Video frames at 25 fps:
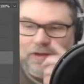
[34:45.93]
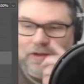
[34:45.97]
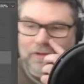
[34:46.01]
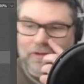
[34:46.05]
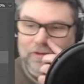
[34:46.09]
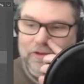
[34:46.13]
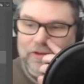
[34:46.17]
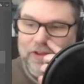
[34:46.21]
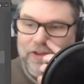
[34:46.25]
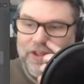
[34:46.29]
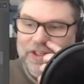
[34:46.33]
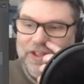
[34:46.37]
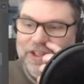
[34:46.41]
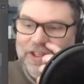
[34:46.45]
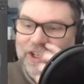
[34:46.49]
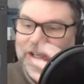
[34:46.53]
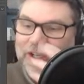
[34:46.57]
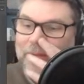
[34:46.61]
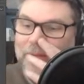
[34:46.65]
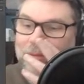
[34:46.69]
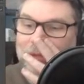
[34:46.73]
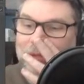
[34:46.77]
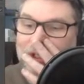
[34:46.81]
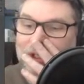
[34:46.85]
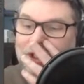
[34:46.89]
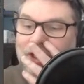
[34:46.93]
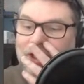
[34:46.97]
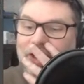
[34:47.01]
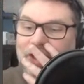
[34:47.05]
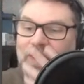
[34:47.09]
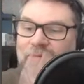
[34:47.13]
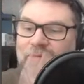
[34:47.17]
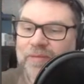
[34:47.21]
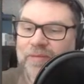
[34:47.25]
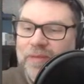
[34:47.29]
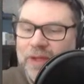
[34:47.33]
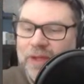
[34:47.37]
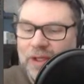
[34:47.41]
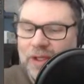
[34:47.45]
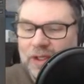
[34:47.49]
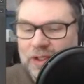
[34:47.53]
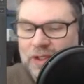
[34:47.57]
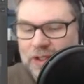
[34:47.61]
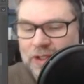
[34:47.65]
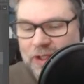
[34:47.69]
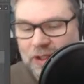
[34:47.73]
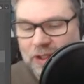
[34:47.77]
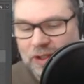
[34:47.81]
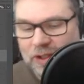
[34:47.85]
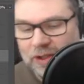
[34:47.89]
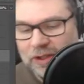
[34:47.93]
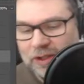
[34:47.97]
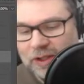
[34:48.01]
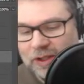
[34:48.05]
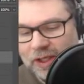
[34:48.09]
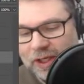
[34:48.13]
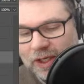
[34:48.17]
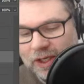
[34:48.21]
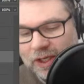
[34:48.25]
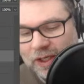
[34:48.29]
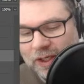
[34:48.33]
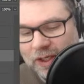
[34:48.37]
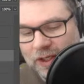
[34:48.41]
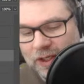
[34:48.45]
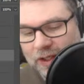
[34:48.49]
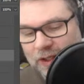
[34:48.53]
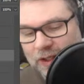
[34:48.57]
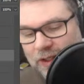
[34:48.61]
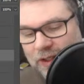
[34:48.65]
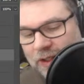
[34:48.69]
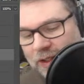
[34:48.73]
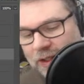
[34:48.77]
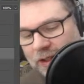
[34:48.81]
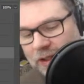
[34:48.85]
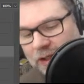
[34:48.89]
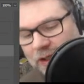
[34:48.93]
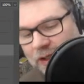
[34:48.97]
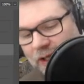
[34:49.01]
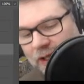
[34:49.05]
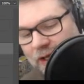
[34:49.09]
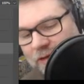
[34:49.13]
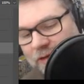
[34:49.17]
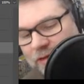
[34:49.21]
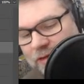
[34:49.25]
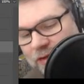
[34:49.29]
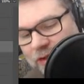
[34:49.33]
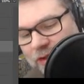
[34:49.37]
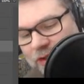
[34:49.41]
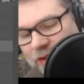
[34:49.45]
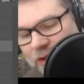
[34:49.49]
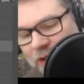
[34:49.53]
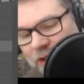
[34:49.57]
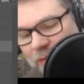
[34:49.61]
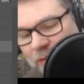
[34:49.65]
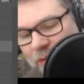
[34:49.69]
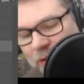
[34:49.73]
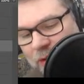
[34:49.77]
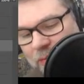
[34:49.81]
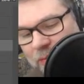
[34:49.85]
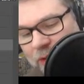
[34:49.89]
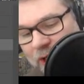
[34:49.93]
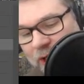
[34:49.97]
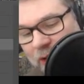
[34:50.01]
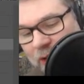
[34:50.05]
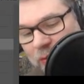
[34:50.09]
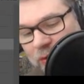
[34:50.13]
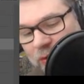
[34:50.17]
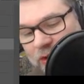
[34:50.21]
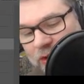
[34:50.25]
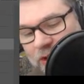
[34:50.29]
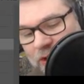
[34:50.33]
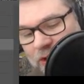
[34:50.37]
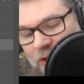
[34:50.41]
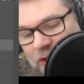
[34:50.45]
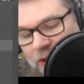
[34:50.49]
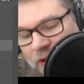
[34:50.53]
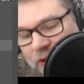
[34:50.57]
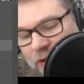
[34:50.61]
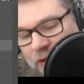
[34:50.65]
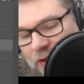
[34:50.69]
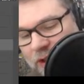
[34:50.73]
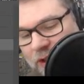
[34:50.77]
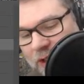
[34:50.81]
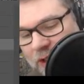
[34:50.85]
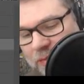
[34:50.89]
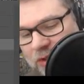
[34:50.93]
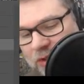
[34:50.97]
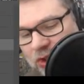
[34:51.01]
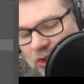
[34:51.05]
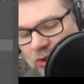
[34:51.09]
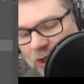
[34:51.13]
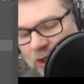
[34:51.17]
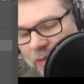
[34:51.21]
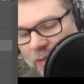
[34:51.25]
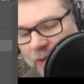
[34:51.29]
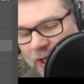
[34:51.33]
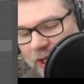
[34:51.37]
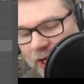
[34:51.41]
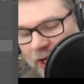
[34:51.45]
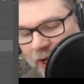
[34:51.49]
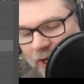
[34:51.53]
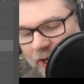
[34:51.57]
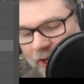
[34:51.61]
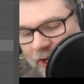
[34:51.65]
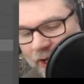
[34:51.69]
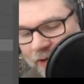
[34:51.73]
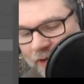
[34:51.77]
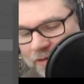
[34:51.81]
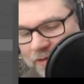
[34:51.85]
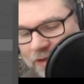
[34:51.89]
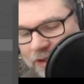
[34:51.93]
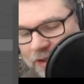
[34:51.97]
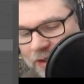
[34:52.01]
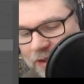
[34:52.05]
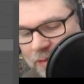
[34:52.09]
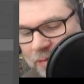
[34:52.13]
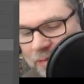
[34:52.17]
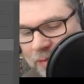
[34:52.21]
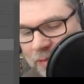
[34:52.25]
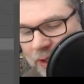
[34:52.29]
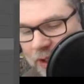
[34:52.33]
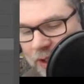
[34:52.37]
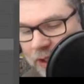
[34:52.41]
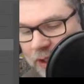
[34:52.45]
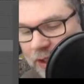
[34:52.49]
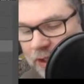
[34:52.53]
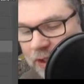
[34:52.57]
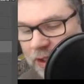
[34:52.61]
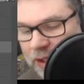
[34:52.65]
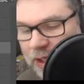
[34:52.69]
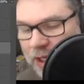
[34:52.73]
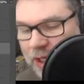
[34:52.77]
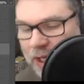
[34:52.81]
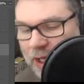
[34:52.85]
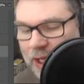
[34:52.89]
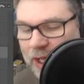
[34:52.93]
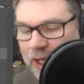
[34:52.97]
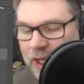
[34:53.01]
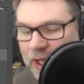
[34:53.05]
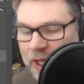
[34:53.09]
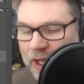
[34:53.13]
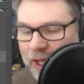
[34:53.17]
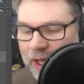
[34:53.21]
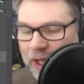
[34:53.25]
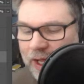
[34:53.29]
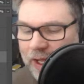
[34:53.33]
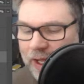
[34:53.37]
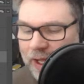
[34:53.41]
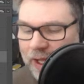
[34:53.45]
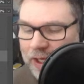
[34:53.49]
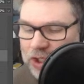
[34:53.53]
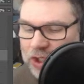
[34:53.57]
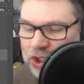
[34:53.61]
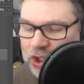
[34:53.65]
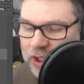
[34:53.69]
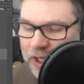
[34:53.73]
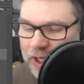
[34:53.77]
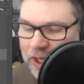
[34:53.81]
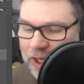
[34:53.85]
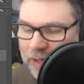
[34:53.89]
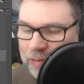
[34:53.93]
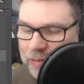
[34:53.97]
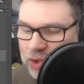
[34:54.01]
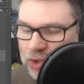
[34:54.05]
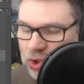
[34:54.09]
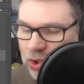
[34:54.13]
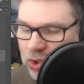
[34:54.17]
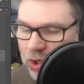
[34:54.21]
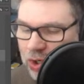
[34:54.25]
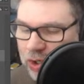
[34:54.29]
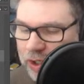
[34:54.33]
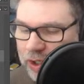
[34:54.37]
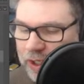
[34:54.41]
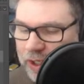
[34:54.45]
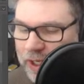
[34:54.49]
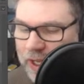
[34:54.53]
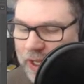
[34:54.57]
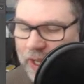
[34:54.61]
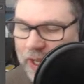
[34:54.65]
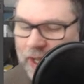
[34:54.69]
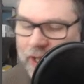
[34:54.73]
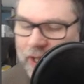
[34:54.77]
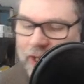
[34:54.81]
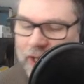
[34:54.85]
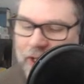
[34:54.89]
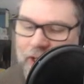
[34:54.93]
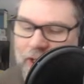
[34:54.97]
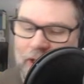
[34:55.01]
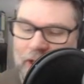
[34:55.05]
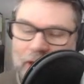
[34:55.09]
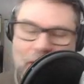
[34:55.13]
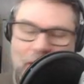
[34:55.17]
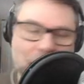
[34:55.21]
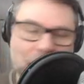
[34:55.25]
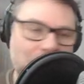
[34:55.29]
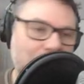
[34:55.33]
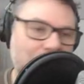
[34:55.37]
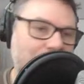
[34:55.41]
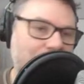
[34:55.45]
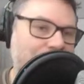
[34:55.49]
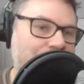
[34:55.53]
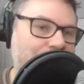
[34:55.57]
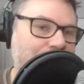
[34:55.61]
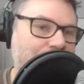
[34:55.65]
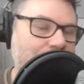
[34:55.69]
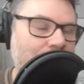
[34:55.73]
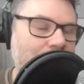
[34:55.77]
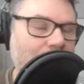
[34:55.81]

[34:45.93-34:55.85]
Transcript: for the time being until uh, after the summer. But I will still keep streaming. I have some. Uh, I actually am drawing a. Um,